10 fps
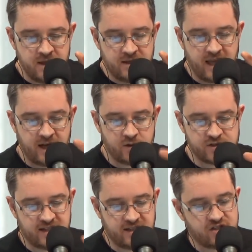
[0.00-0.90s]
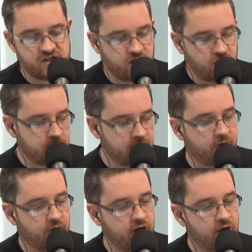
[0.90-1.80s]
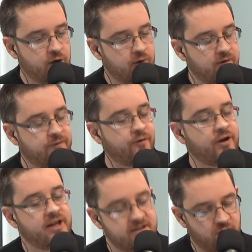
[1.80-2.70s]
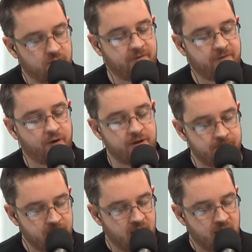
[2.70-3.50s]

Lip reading: Thiago Santos is the type of fighter who will fight his type of fight.